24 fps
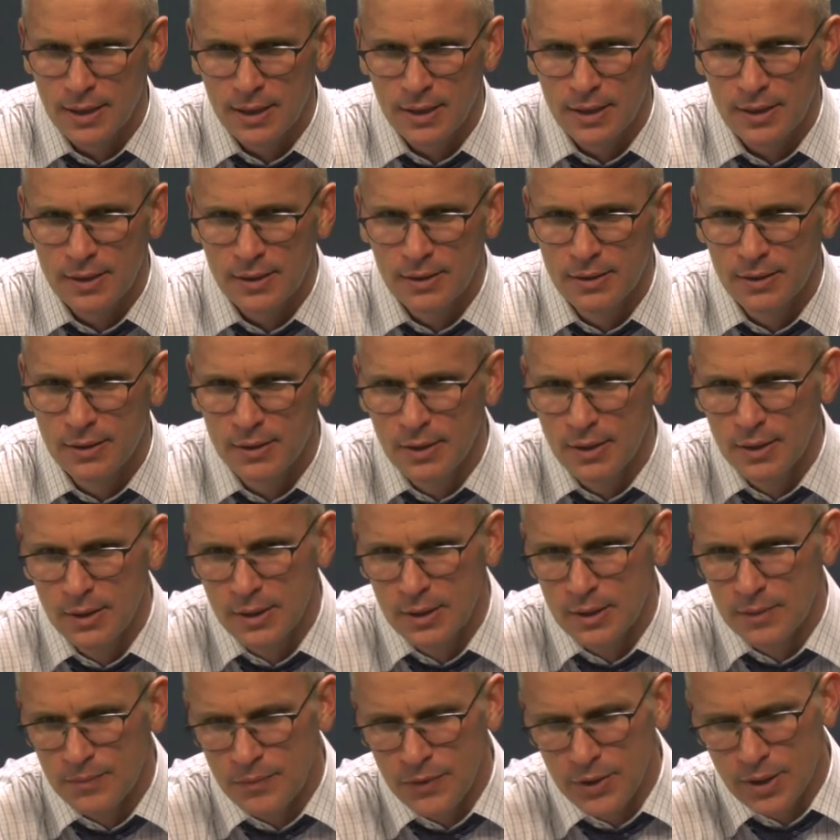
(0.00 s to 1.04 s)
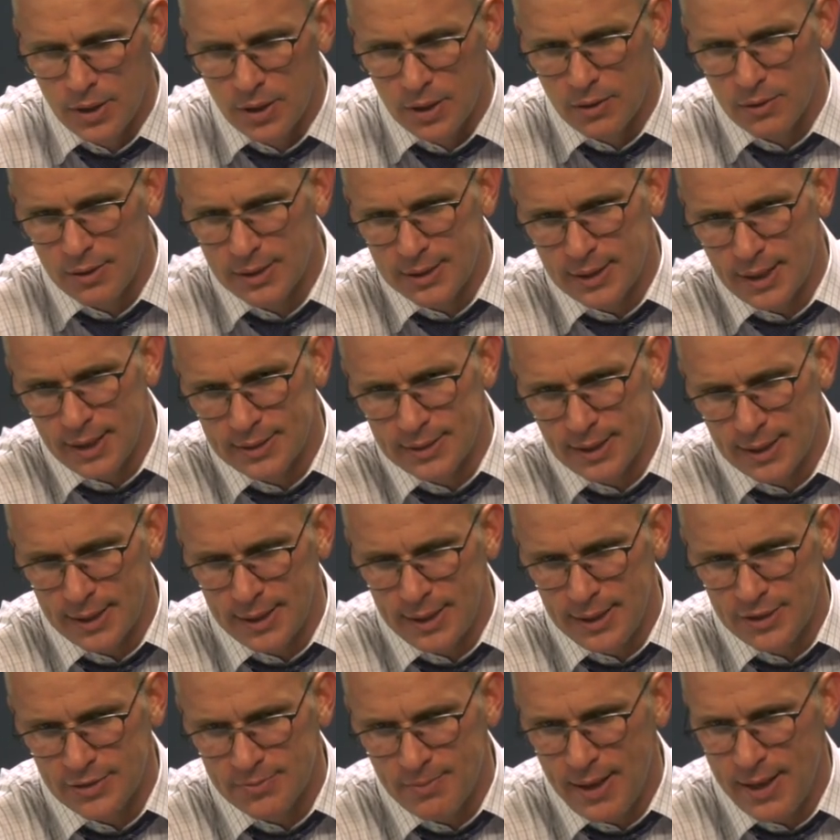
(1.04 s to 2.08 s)
I think
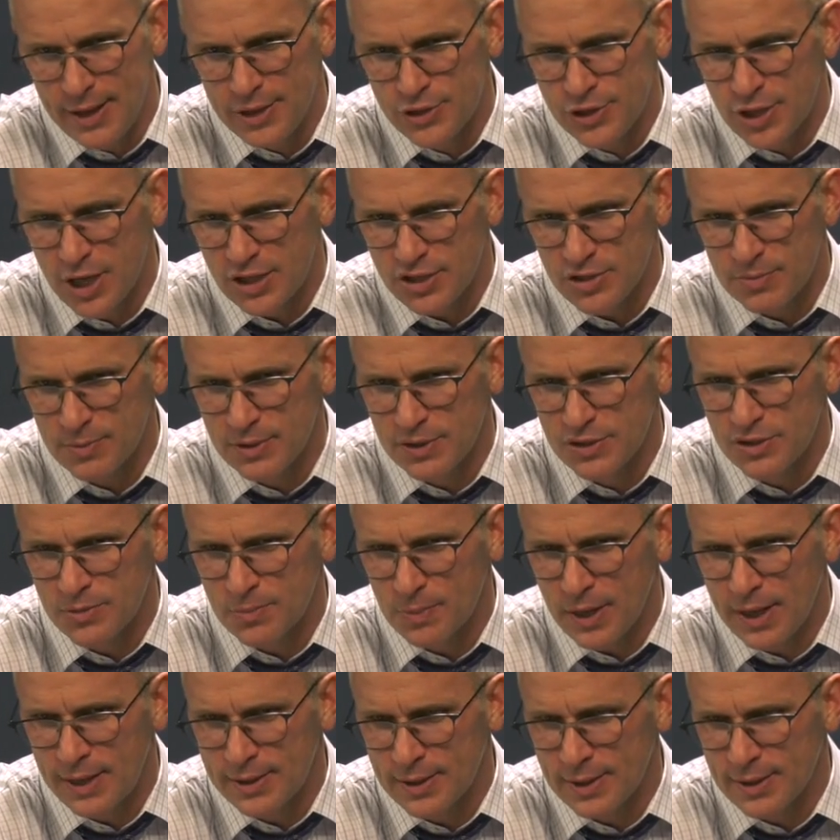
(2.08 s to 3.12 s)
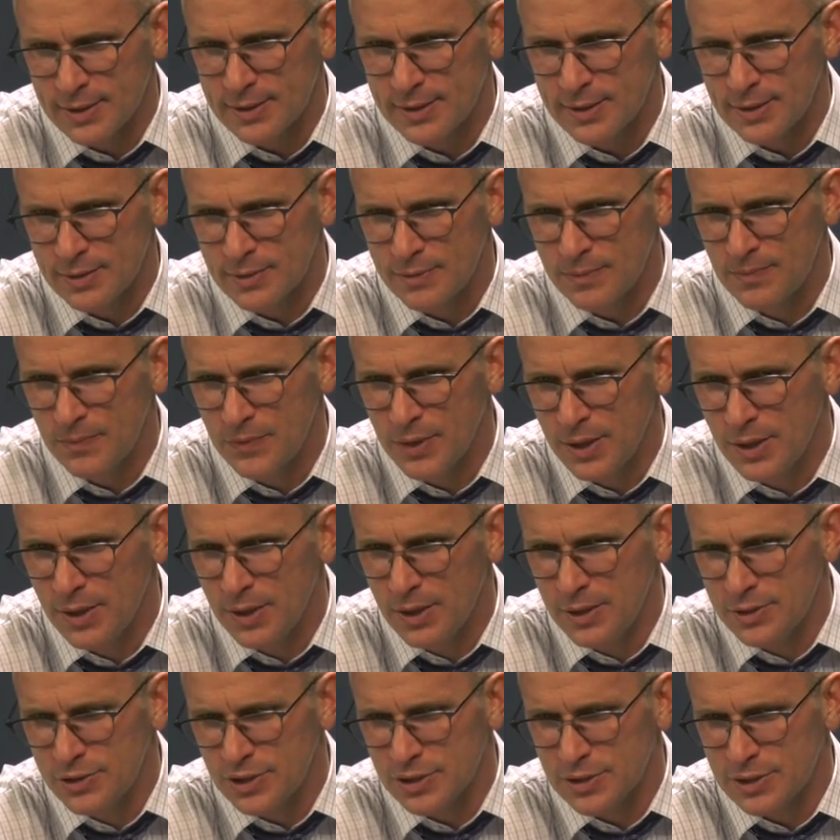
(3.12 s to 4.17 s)
he's made adjustments, but I think that
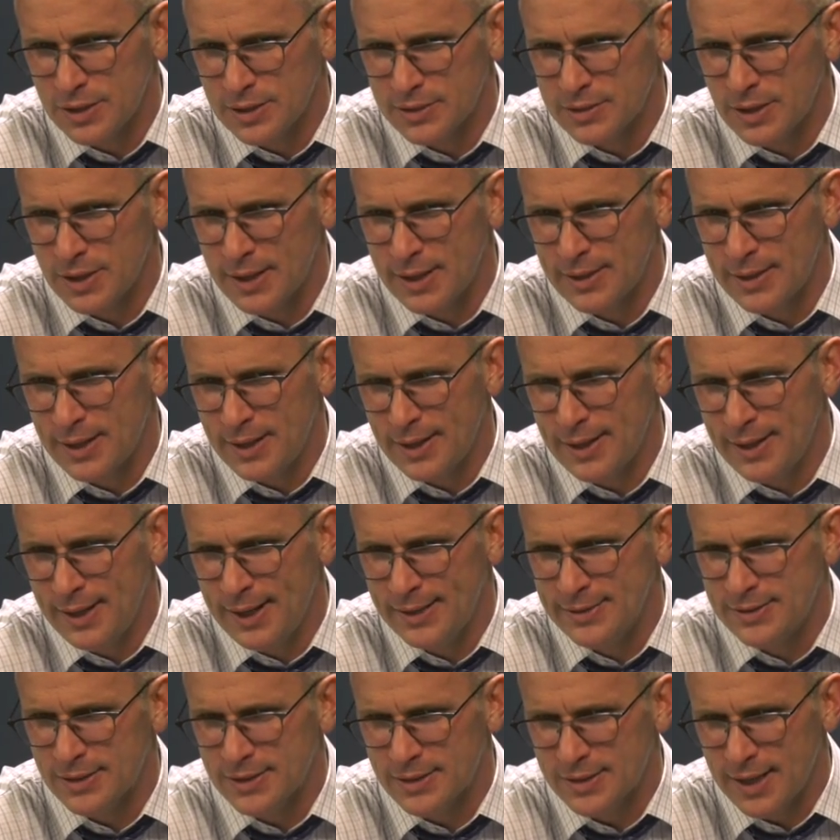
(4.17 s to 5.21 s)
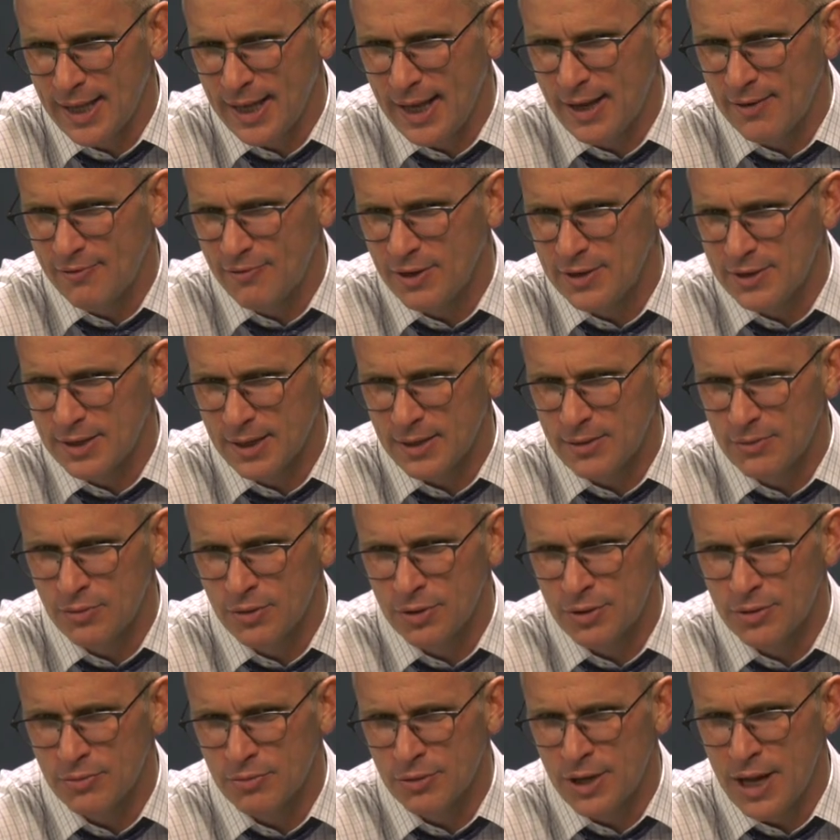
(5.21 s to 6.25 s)
just as a staff, I think
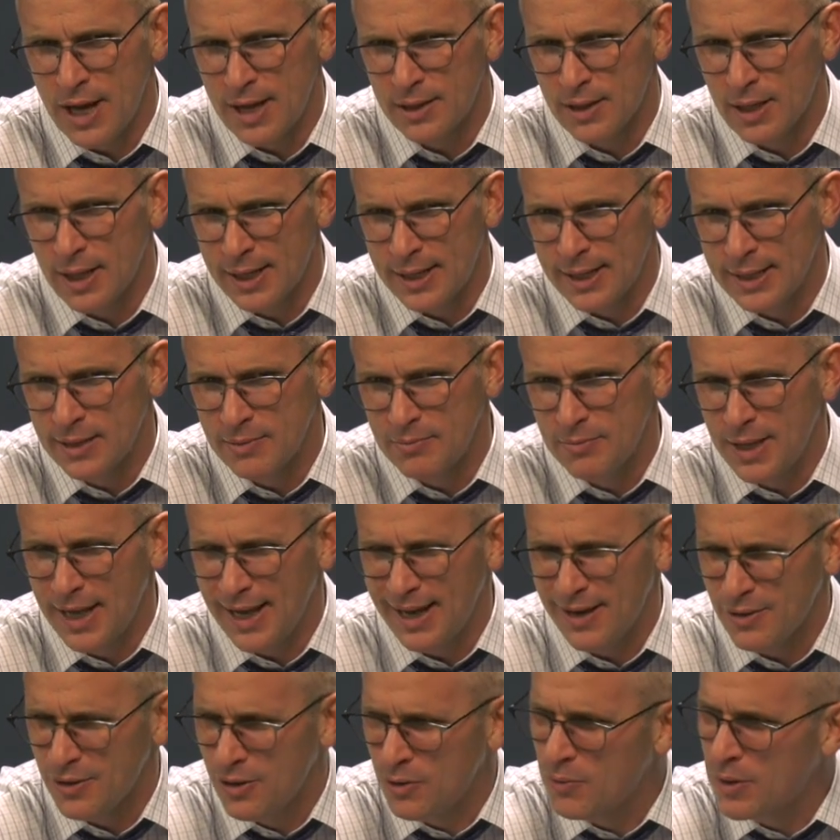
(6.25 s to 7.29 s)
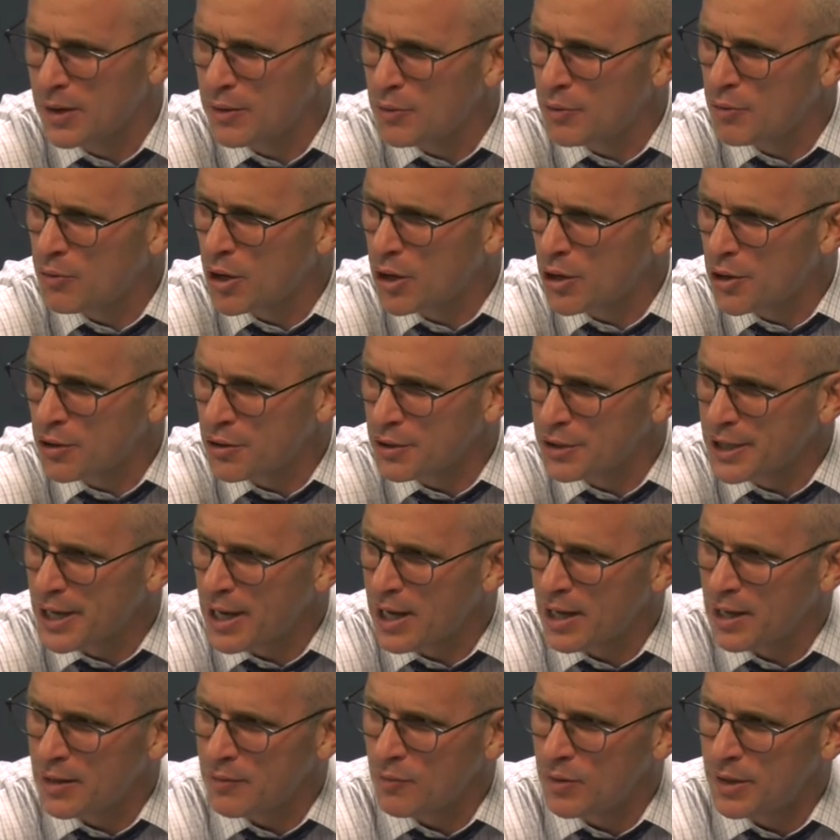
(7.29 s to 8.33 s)
we're not letting him down the way we were early
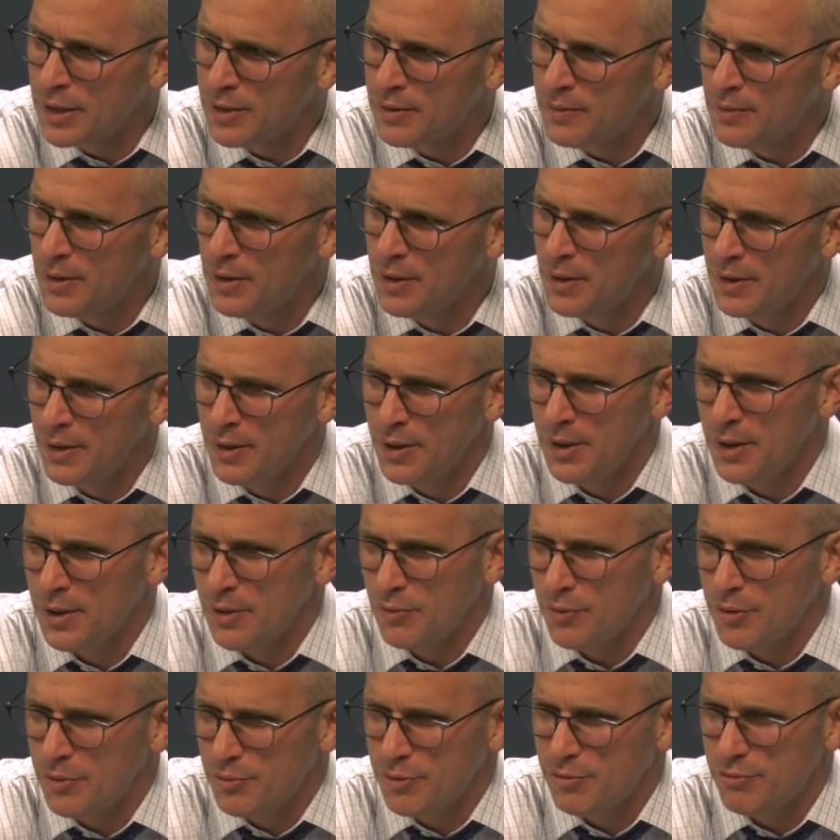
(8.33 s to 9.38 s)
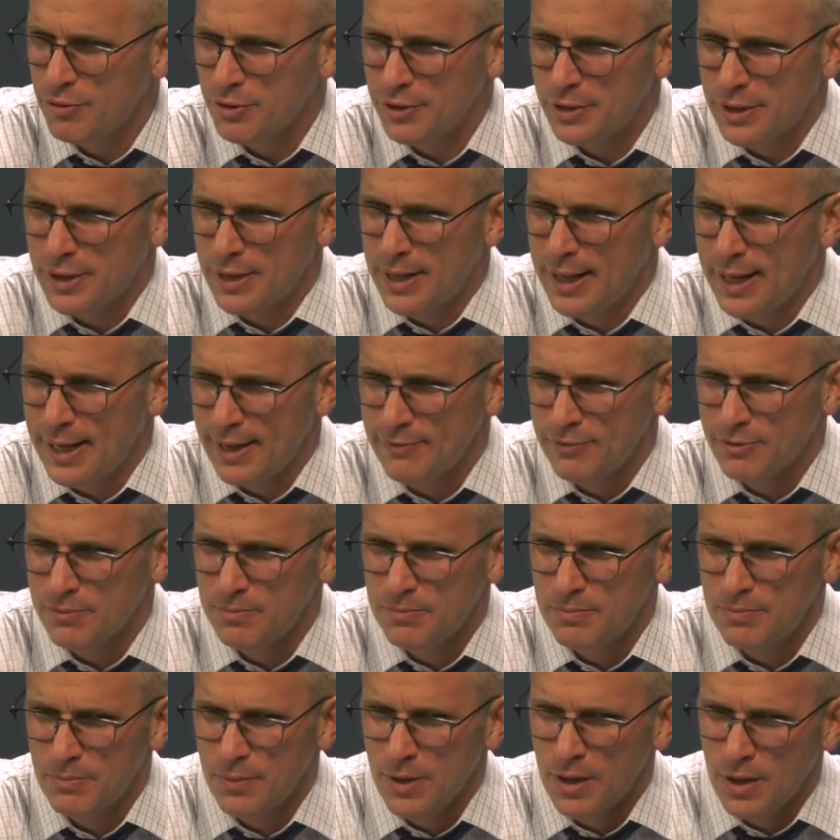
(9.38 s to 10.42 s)
on when we really didn't have him